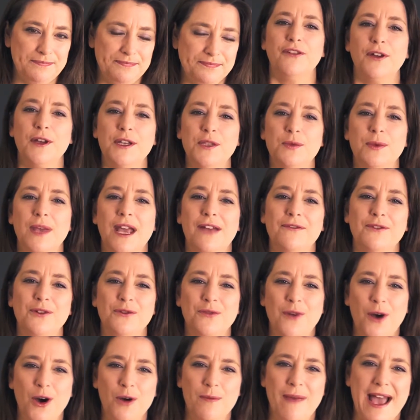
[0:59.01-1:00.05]
First, we have to
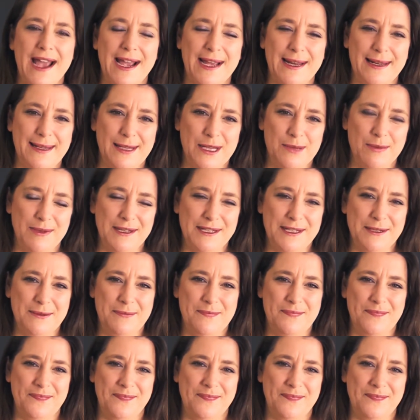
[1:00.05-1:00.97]
roll back a little bit.